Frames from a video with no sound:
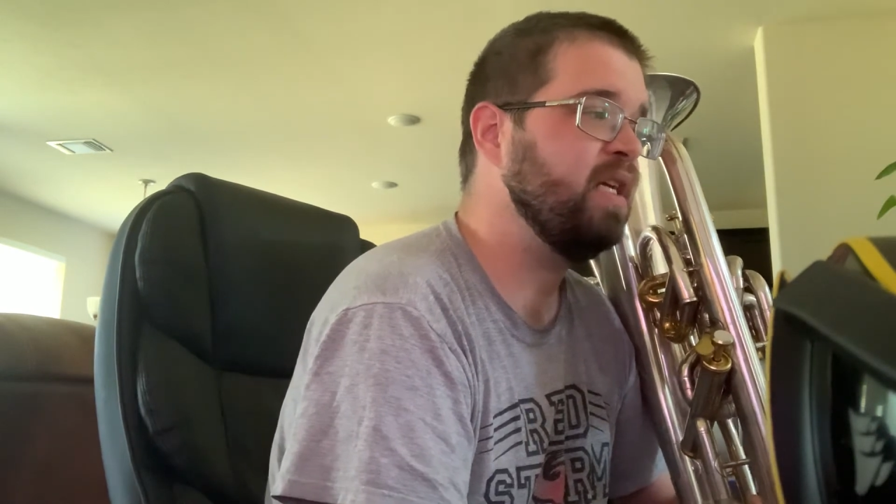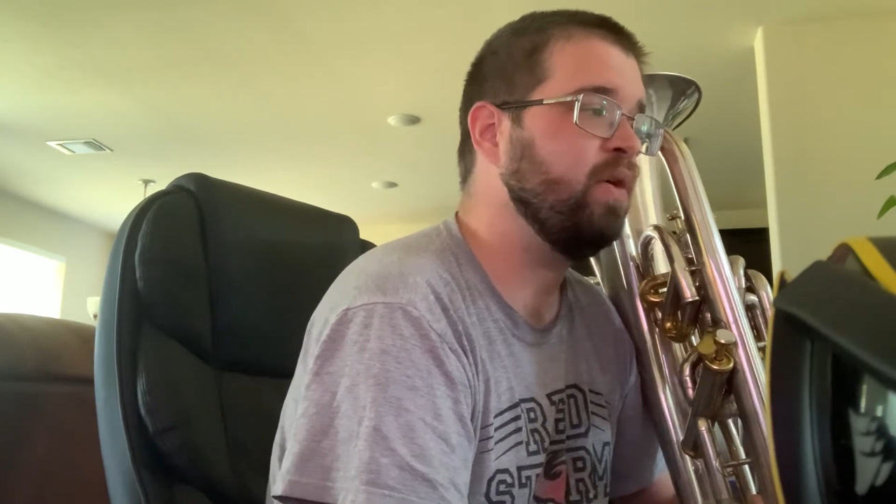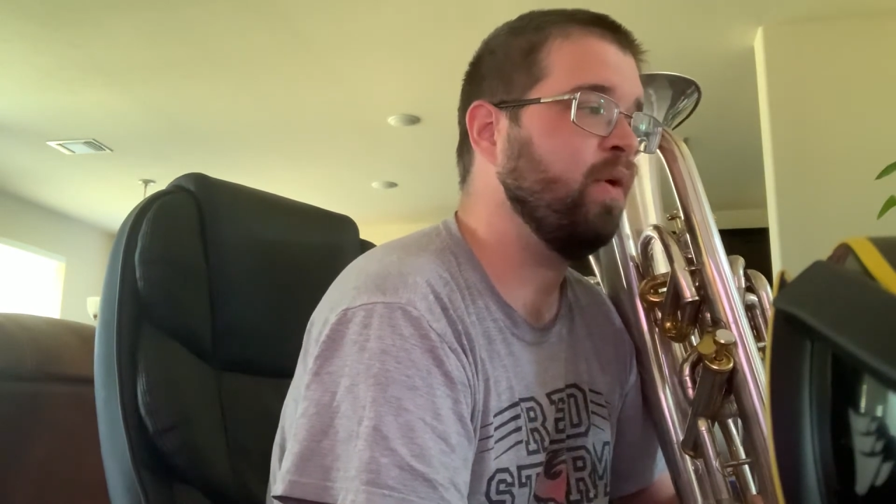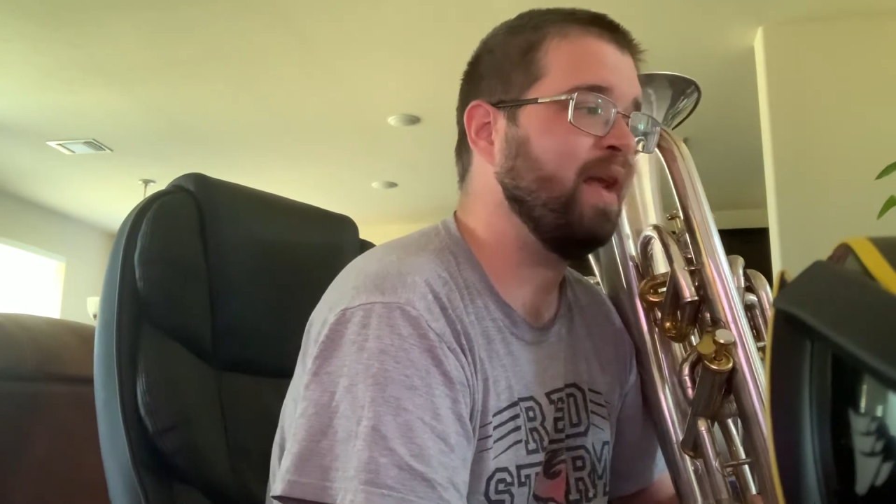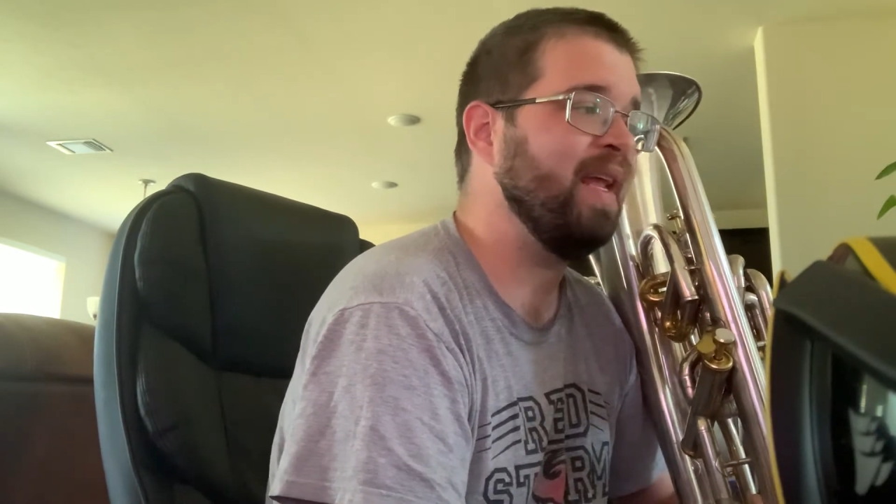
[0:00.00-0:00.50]

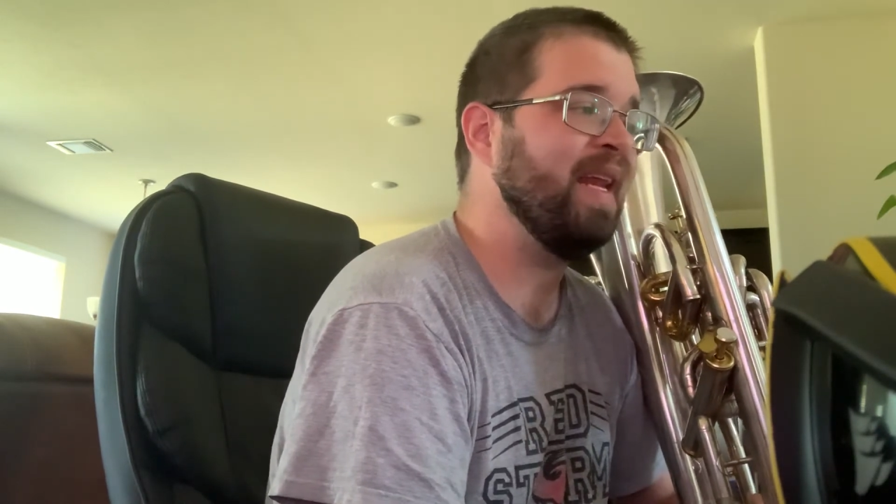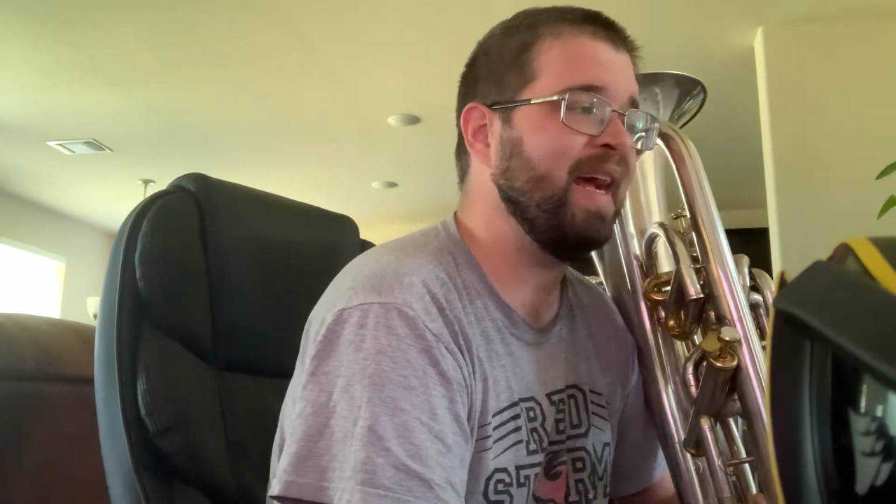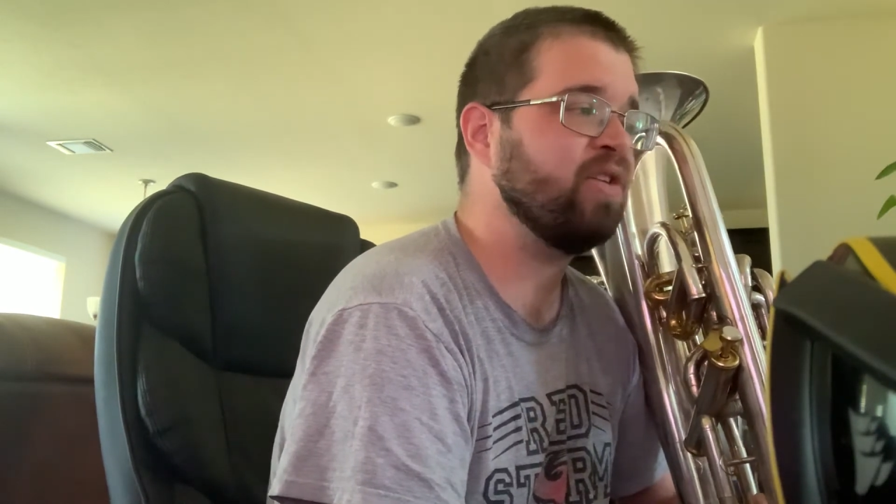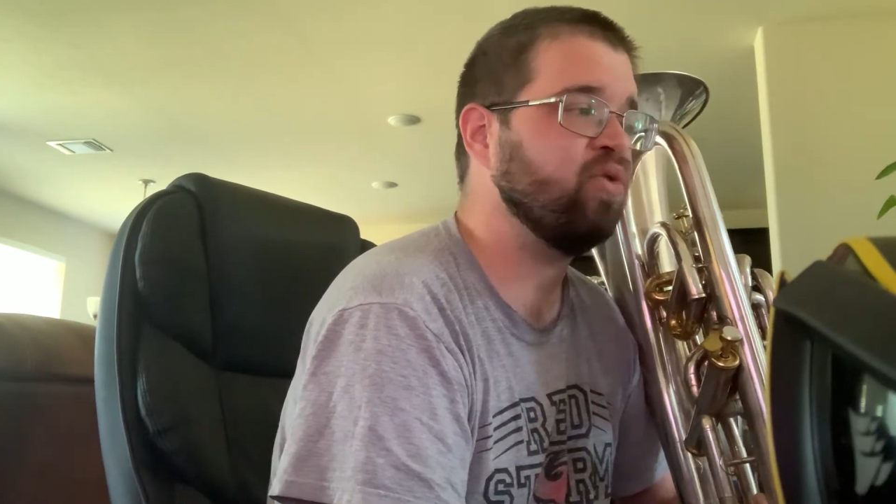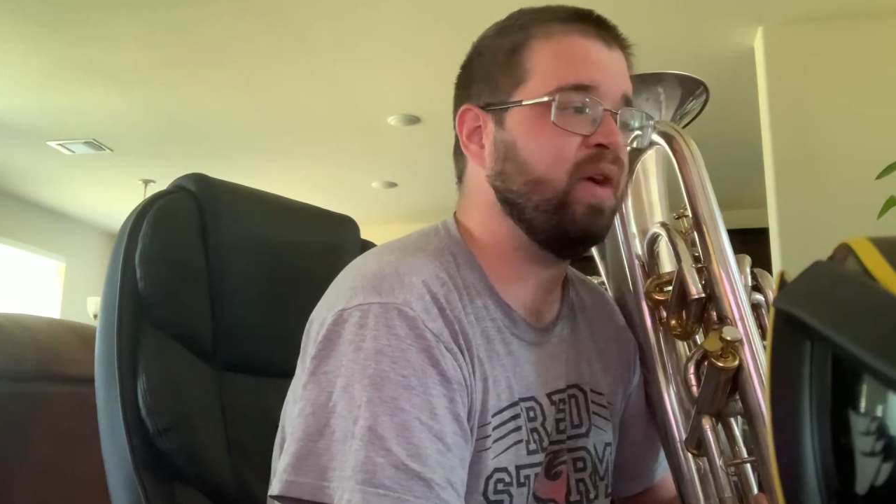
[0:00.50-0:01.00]
your E
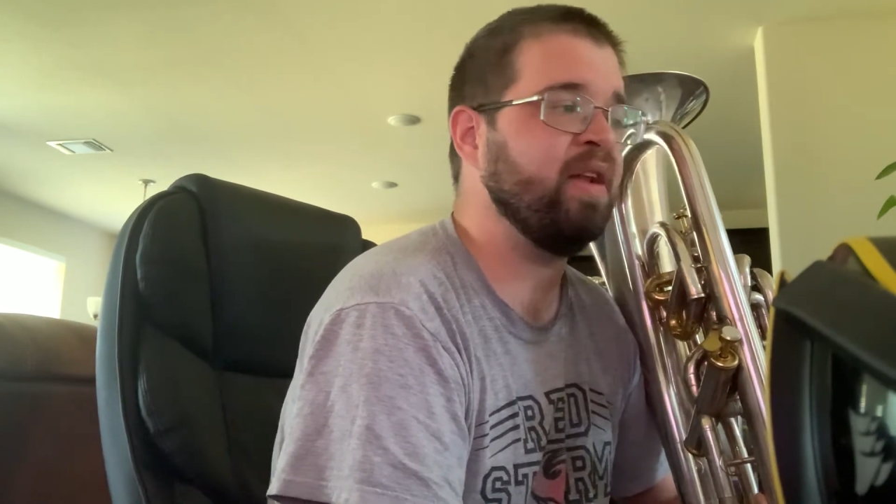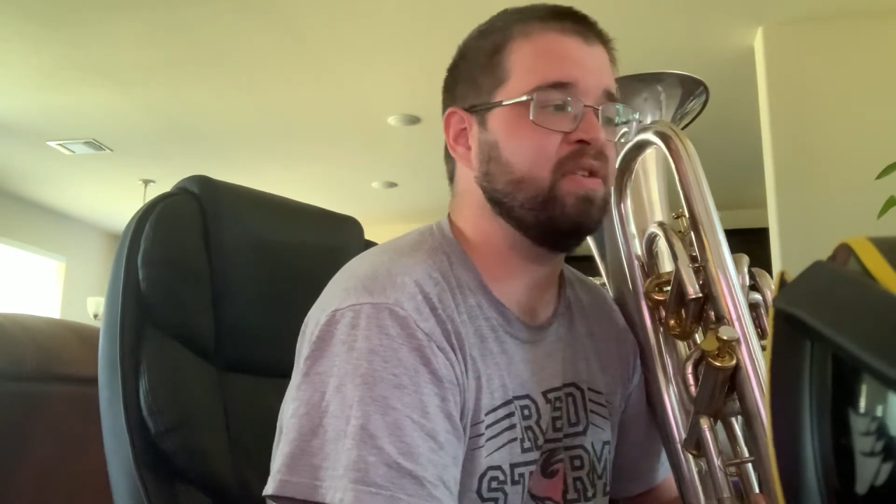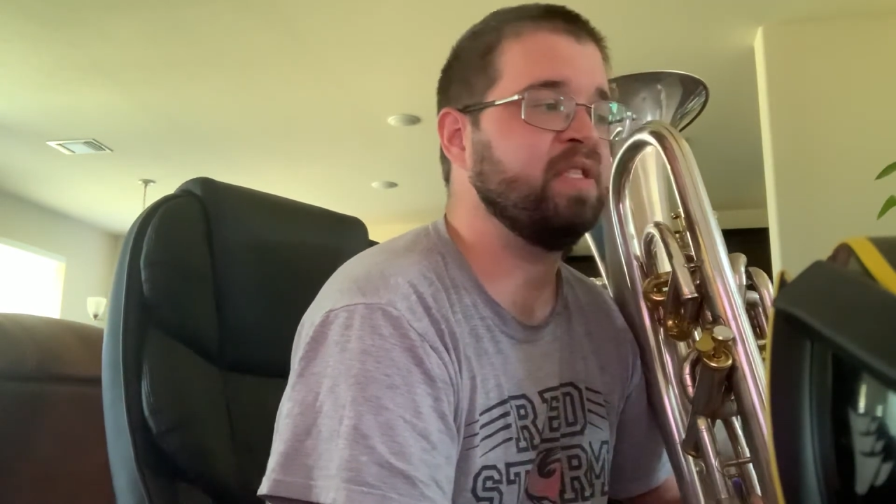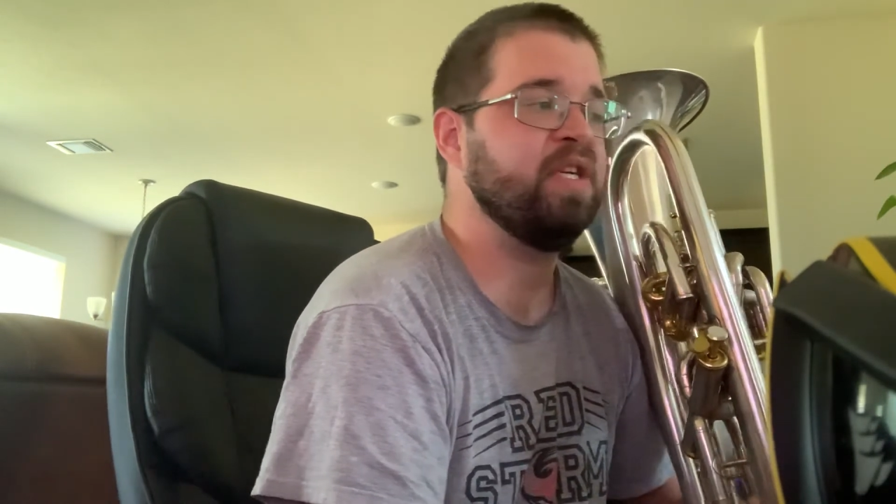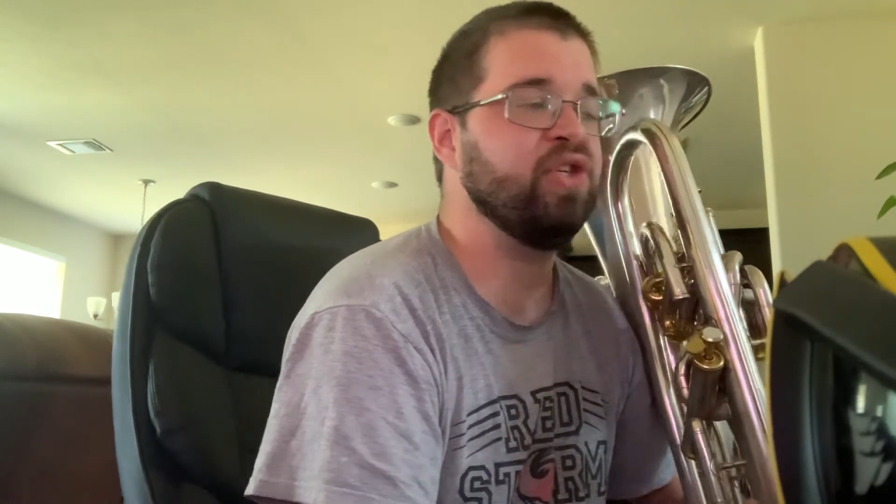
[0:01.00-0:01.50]
natural, and your
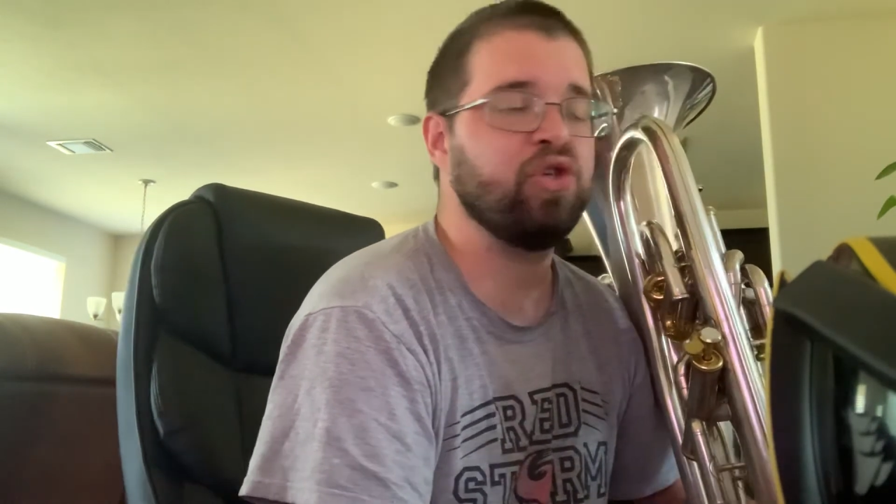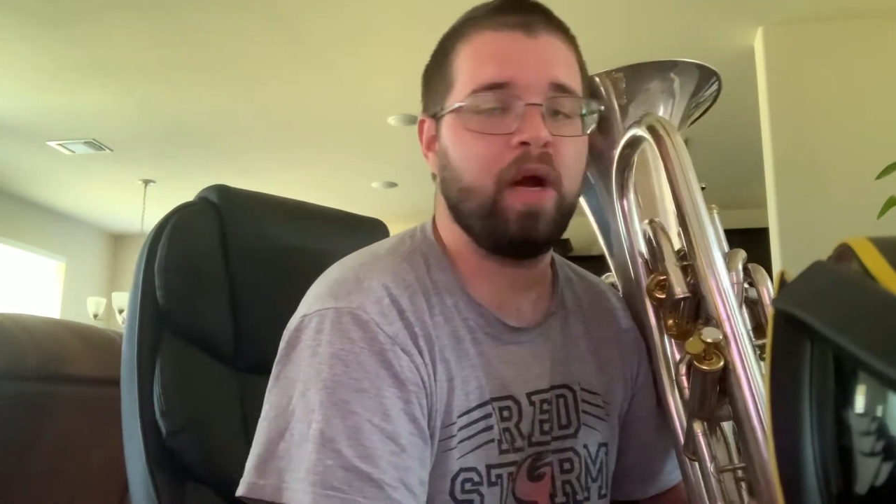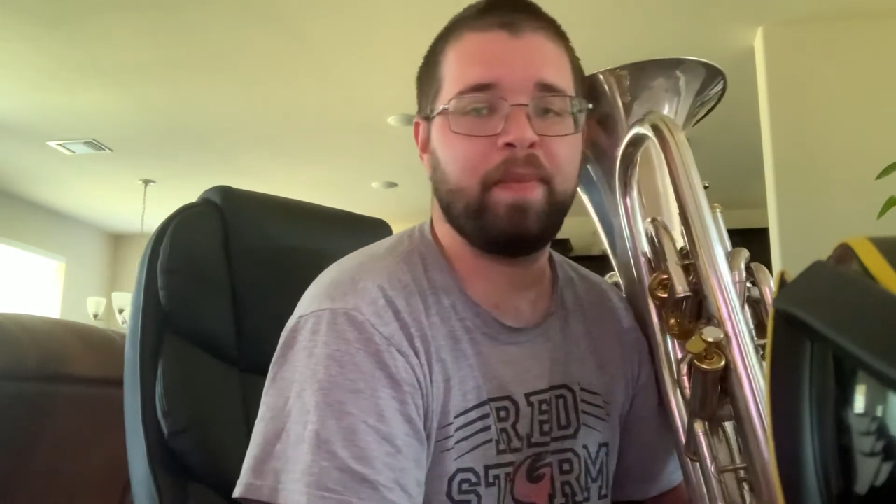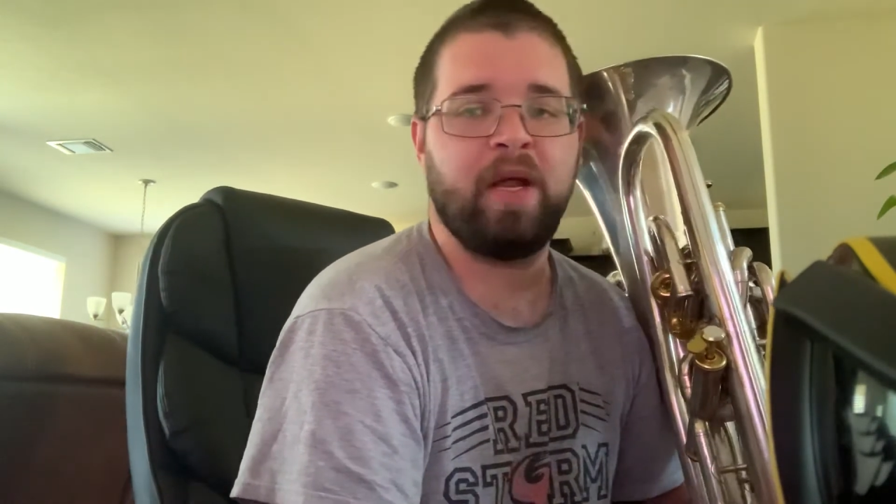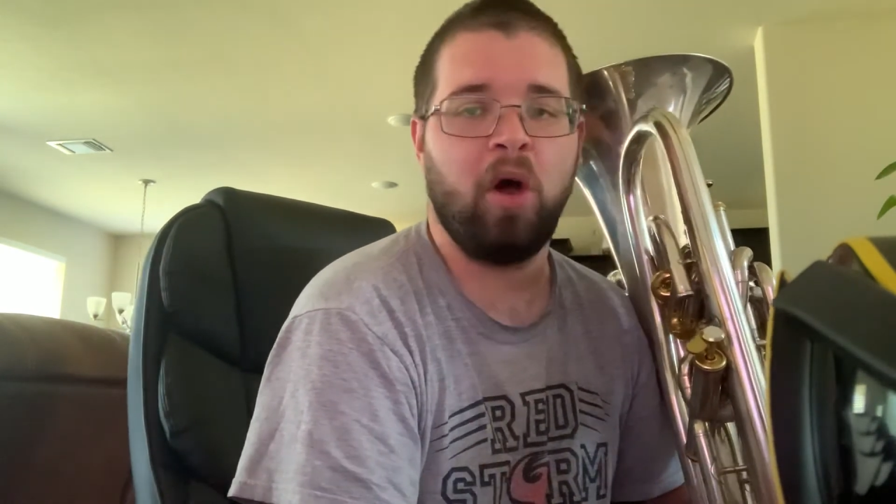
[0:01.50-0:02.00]
C sharp can